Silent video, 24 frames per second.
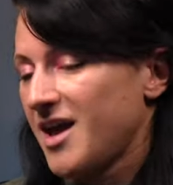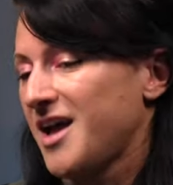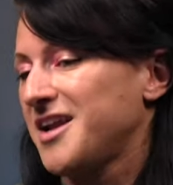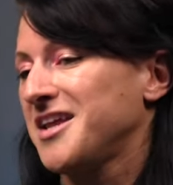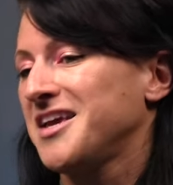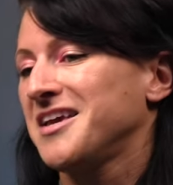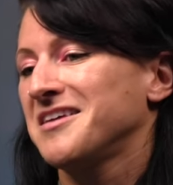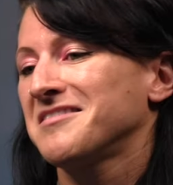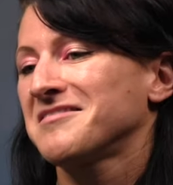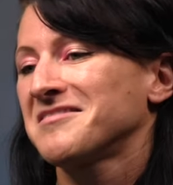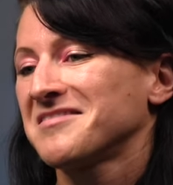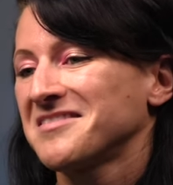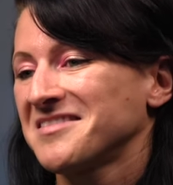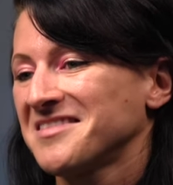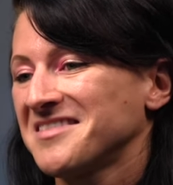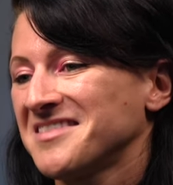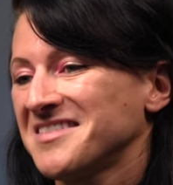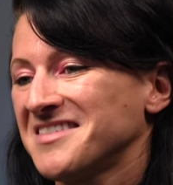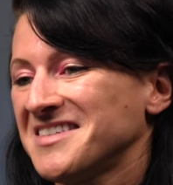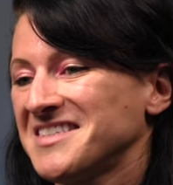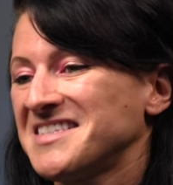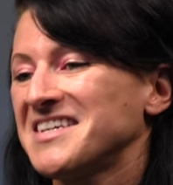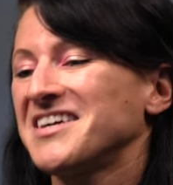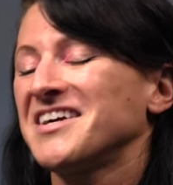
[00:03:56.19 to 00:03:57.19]
Any
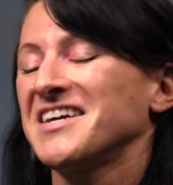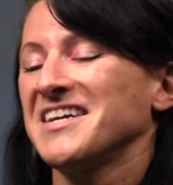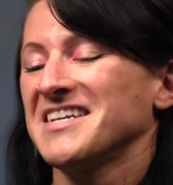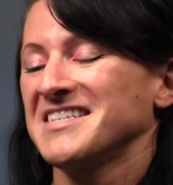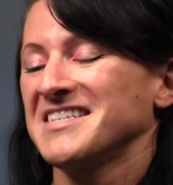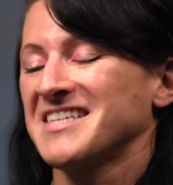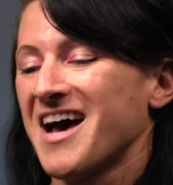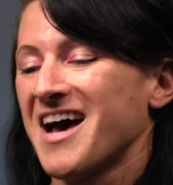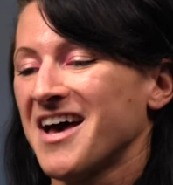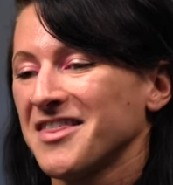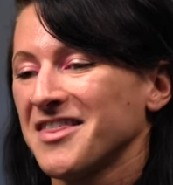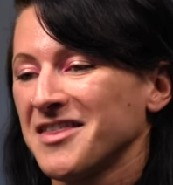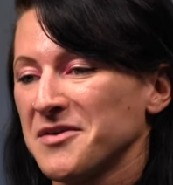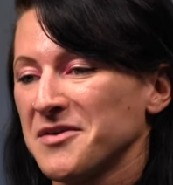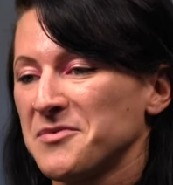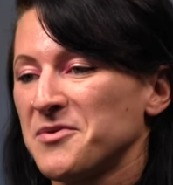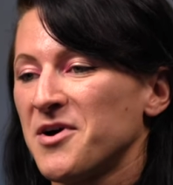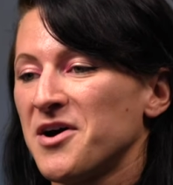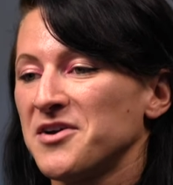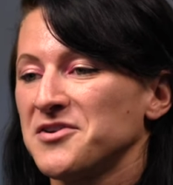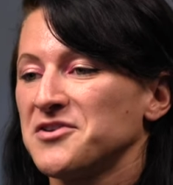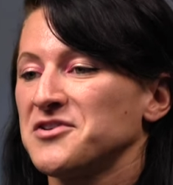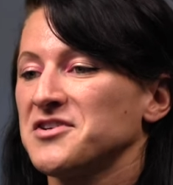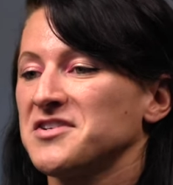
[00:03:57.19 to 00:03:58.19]
serious athlete
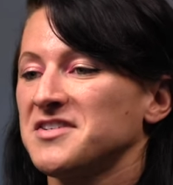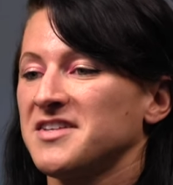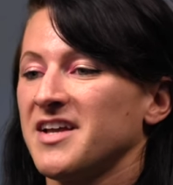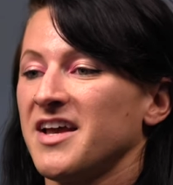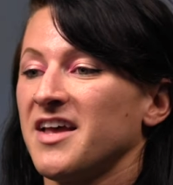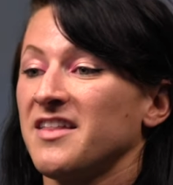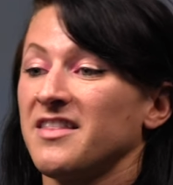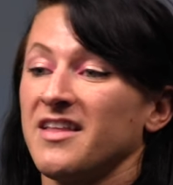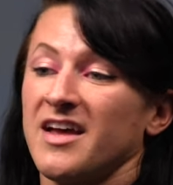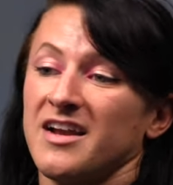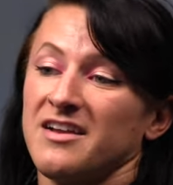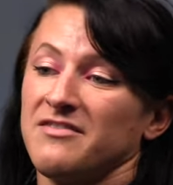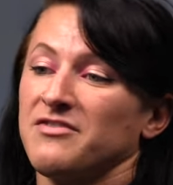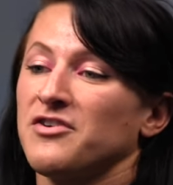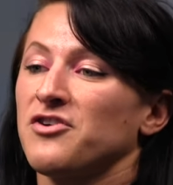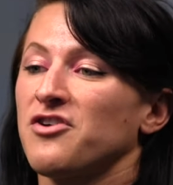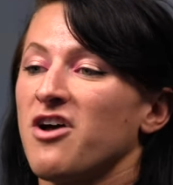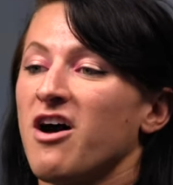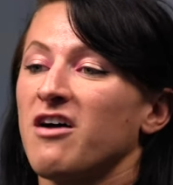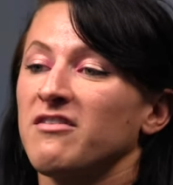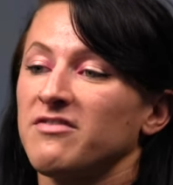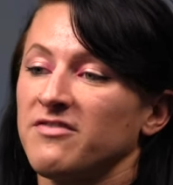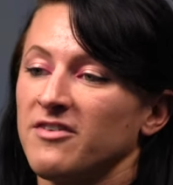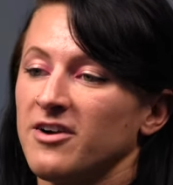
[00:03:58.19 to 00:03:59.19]
will understand that if you're
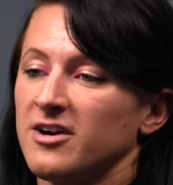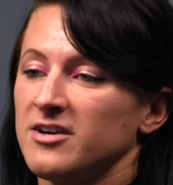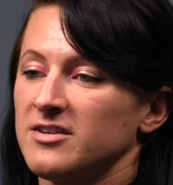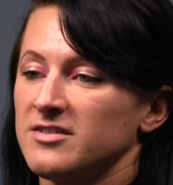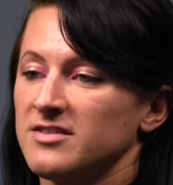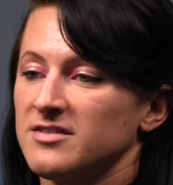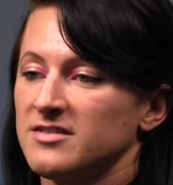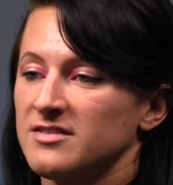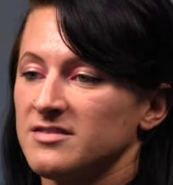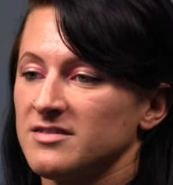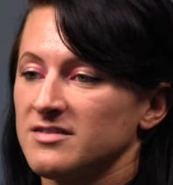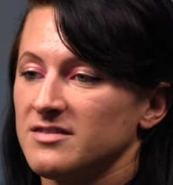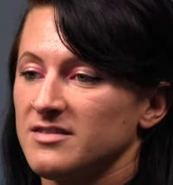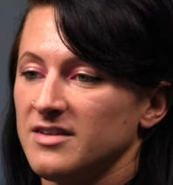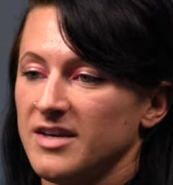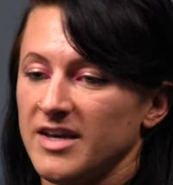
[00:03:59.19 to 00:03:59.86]
not first,